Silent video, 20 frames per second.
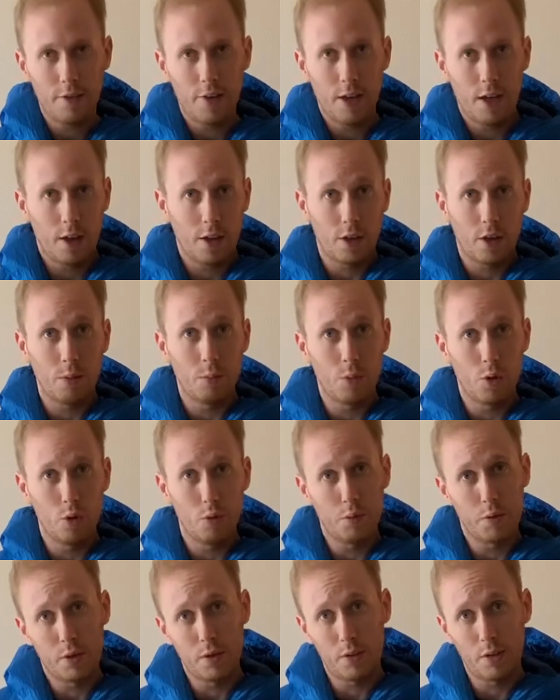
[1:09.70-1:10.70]
any thumb
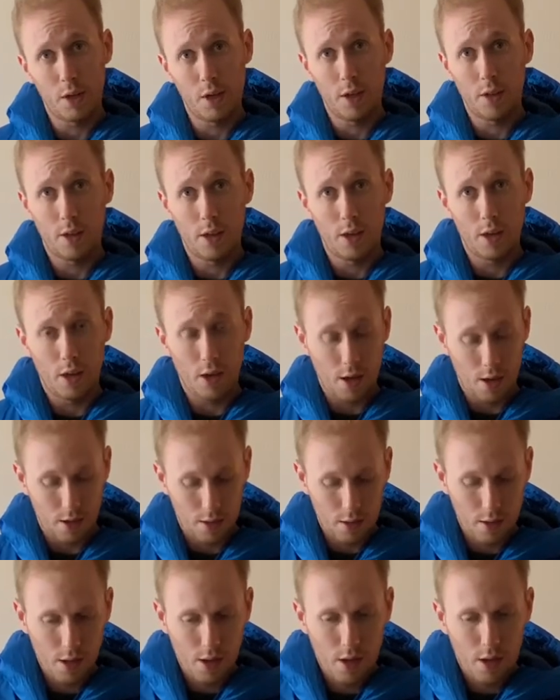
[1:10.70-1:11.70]
loops, to tell you
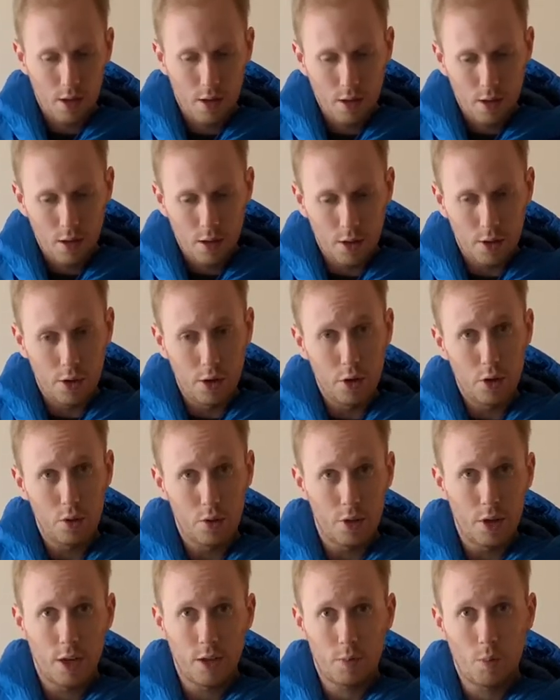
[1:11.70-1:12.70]
the new
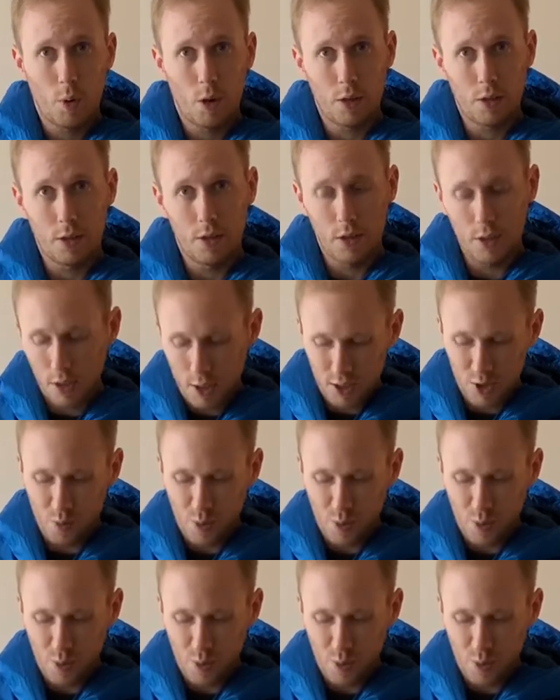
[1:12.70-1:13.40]
DOS Parka does,